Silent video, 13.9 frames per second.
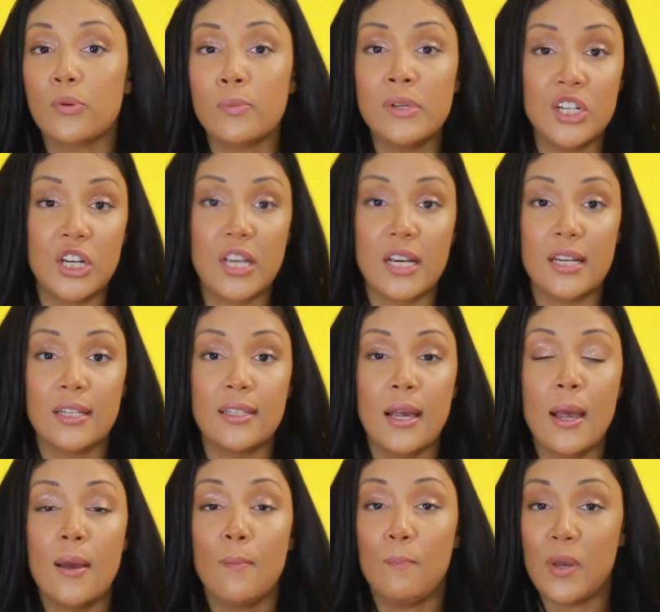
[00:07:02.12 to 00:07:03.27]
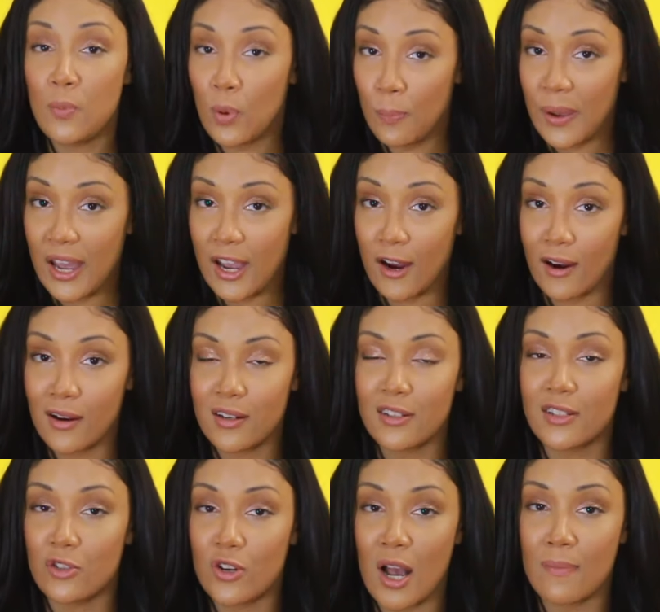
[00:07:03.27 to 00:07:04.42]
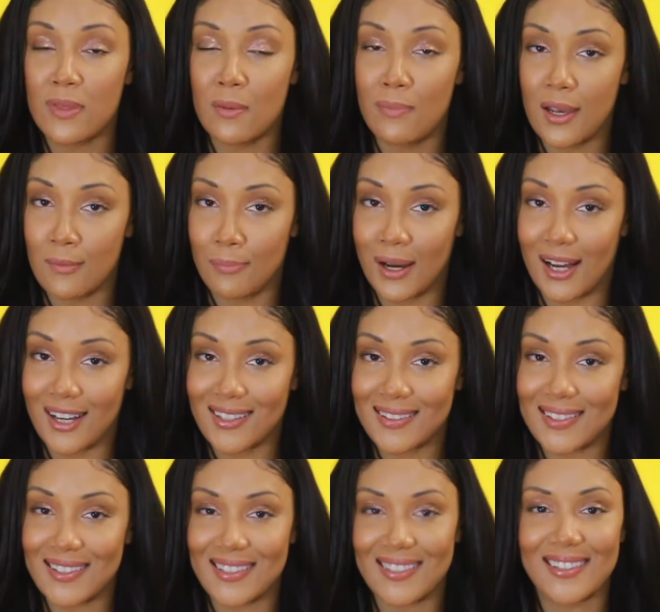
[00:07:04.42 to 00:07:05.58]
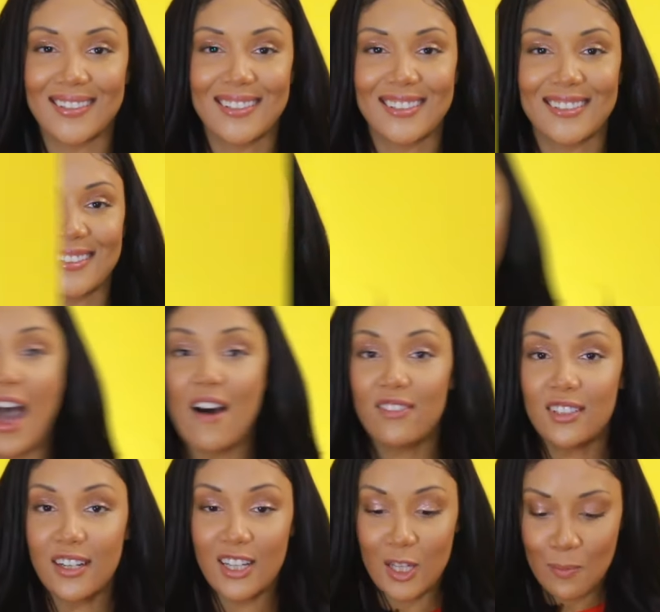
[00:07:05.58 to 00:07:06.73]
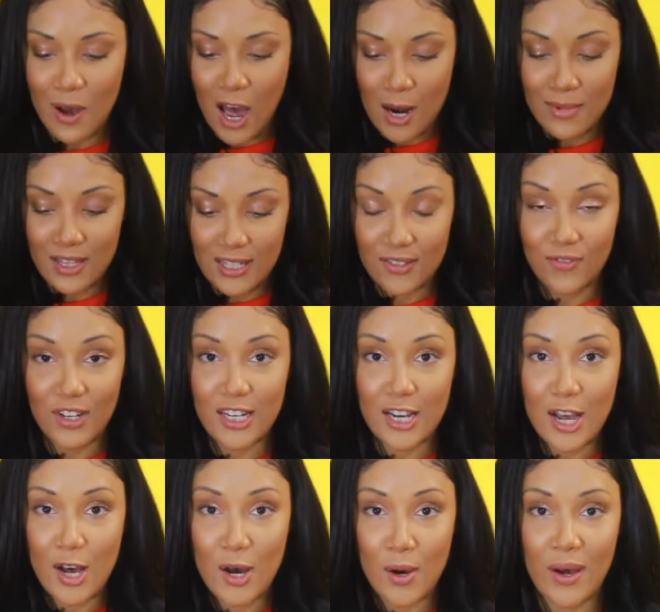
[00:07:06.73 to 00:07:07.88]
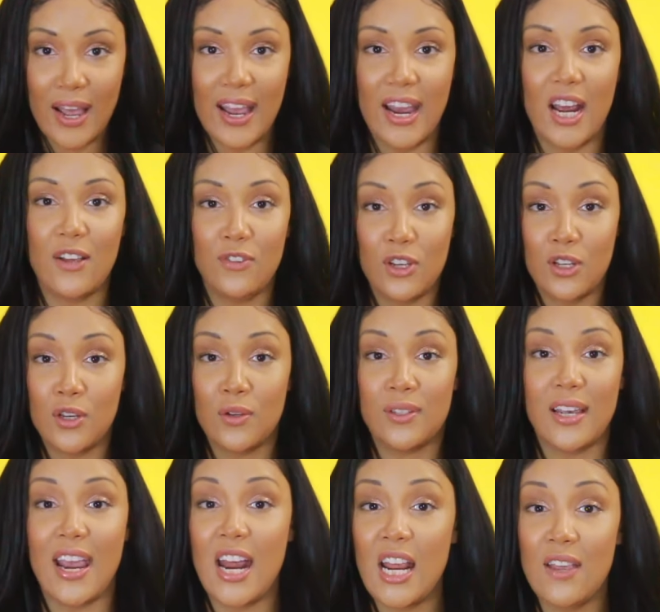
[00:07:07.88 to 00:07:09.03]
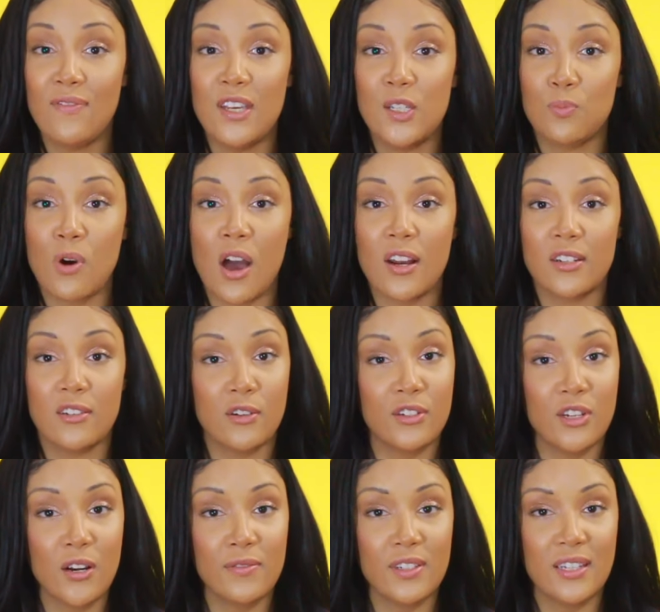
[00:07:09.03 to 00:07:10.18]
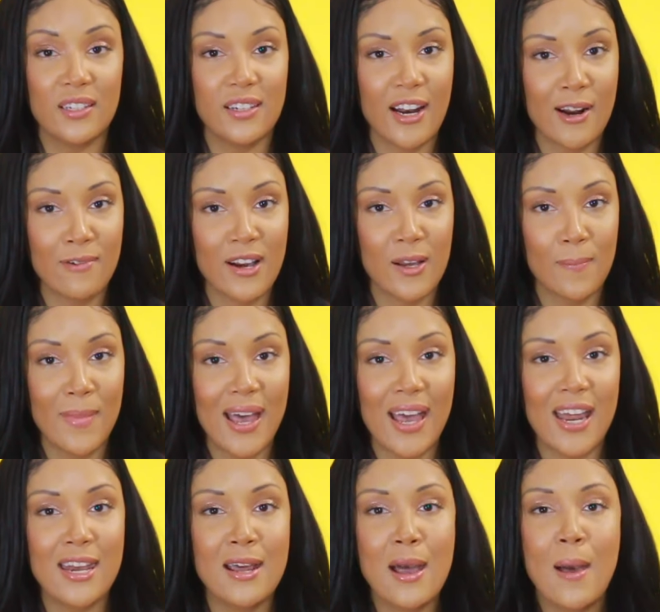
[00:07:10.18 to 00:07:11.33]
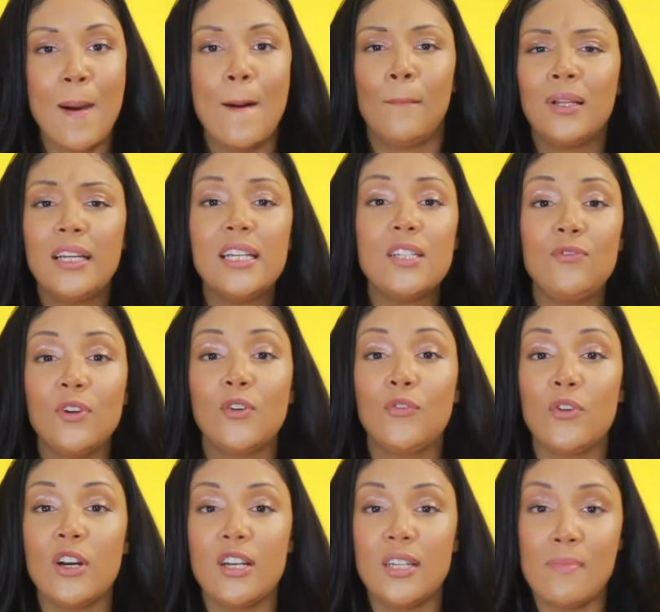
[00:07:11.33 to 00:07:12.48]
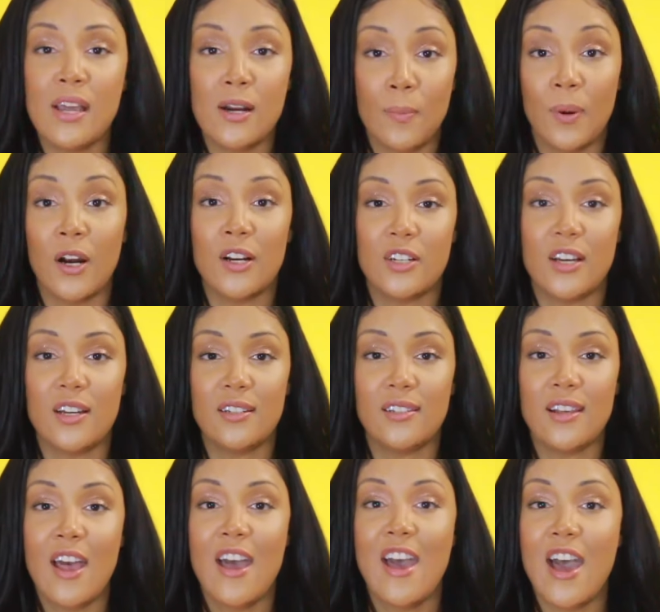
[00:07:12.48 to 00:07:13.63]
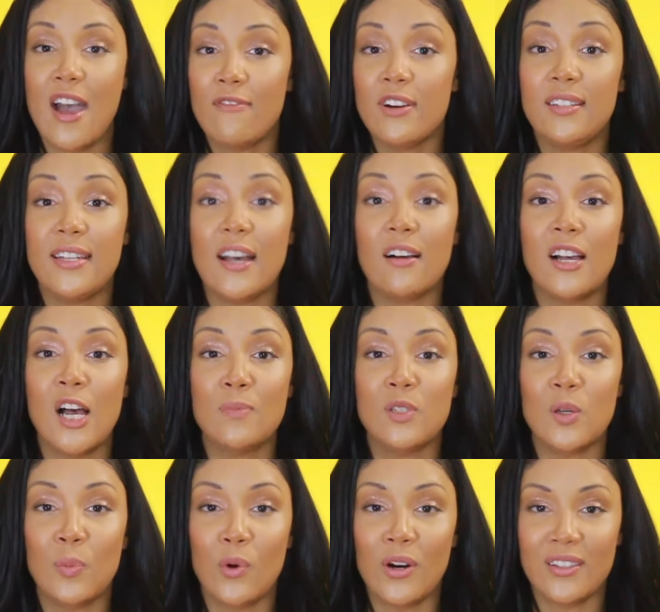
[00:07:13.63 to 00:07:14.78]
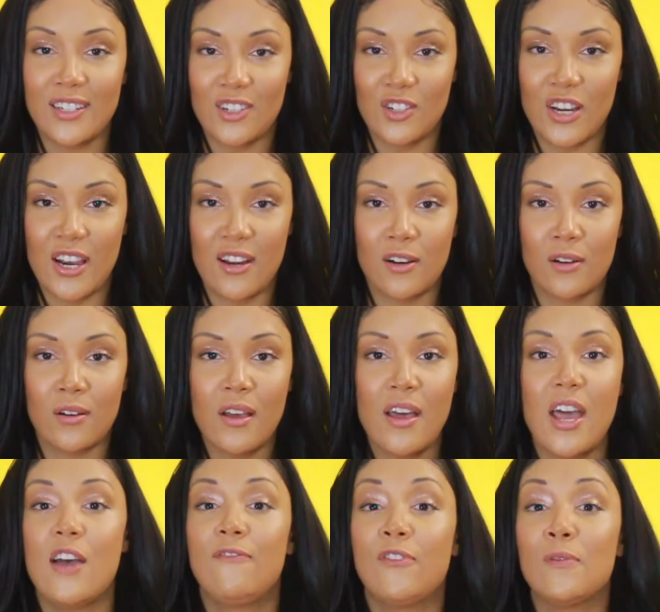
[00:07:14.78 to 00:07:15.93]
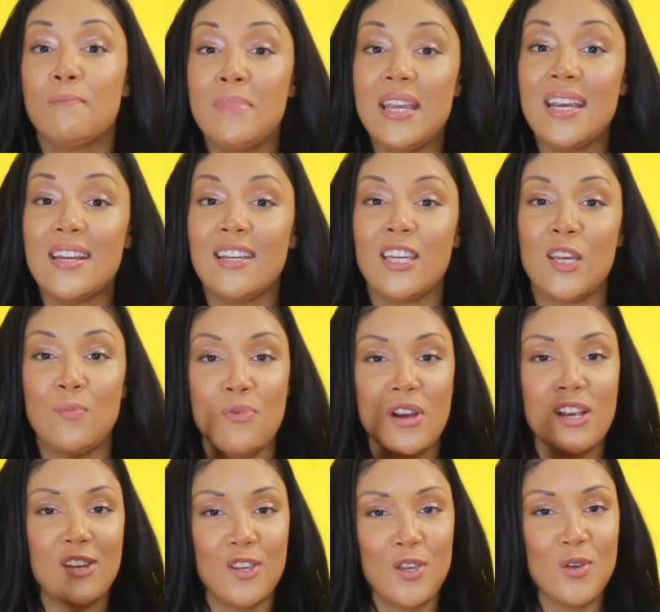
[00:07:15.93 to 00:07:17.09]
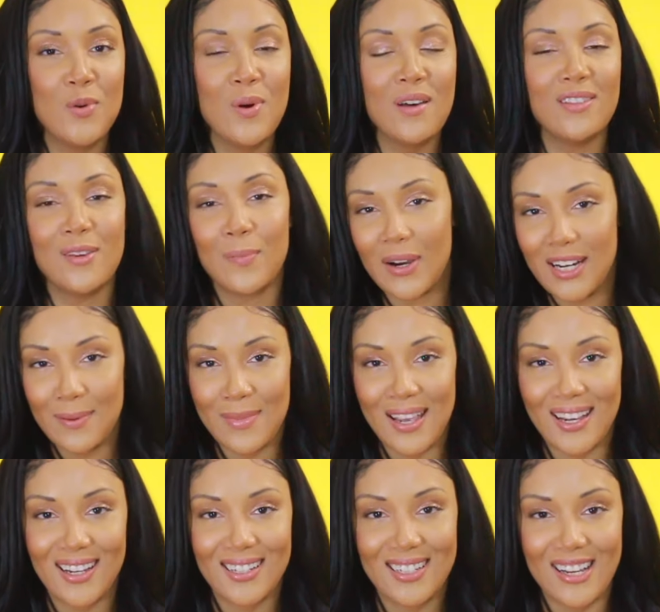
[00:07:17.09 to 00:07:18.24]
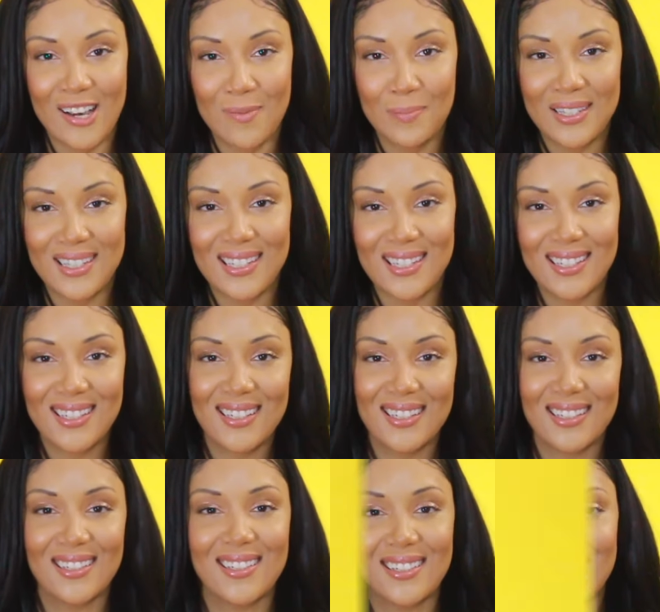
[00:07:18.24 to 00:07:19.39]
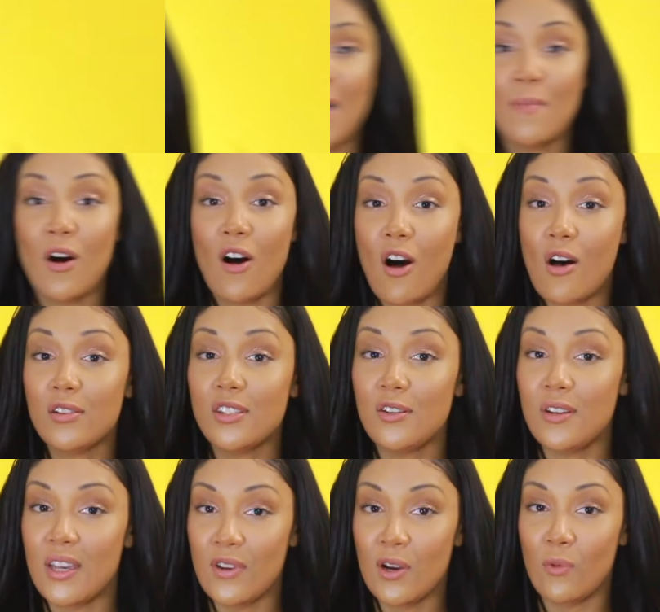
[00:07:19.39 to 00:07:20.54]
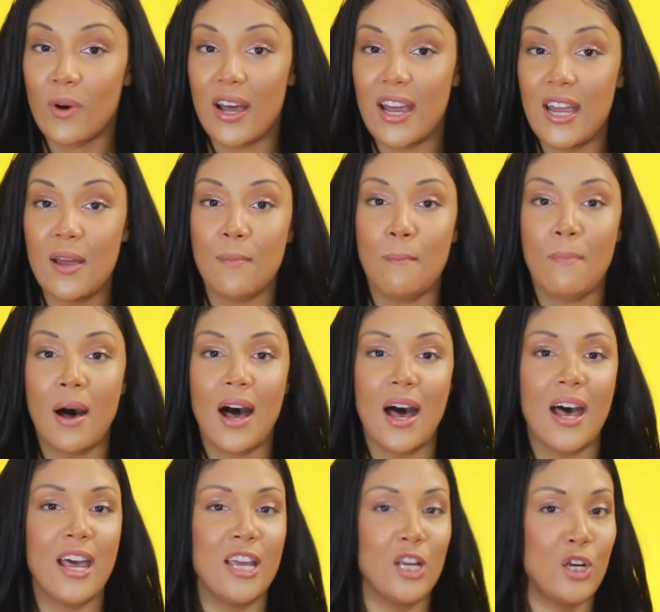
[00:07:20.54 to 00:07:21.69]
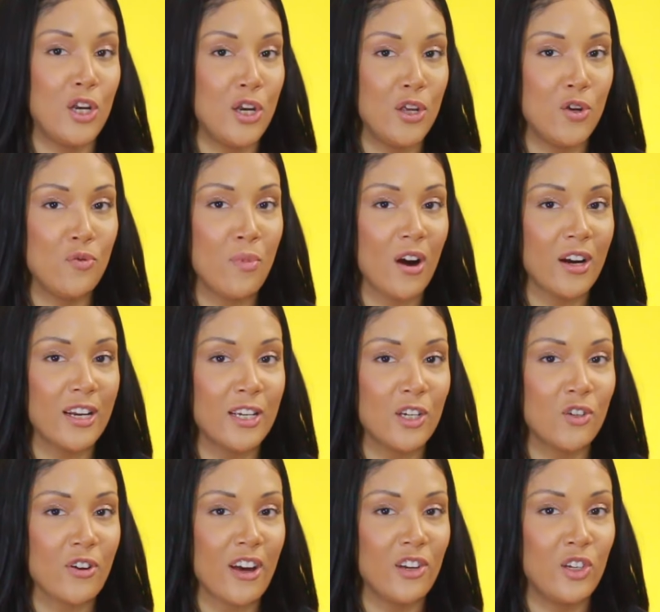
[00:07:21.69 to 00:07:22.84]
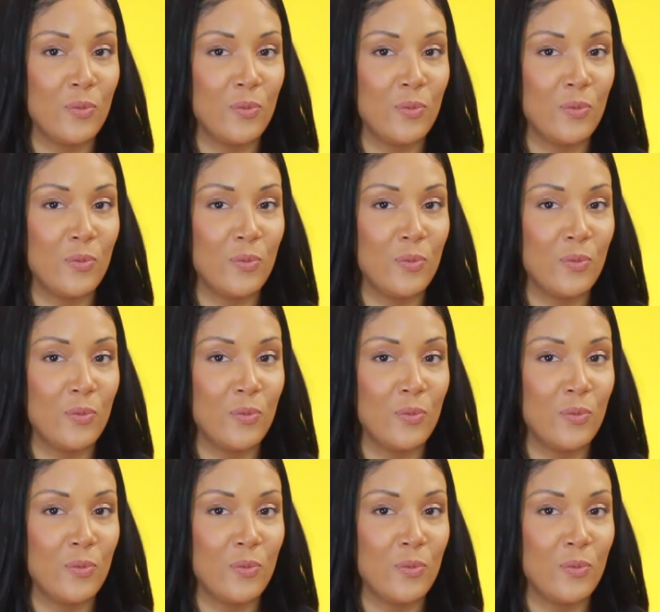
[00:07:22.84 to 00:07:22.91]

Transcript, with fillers: machines, be prepared to drop the big bucks. Have a look at the bottom of this video, and if you can use any of these products or services that I recommend, please feel free to make a purchase. Every sale helps support this channel and for me to keep bringing you the money-making tips. I'm also giving away my new marketing strategy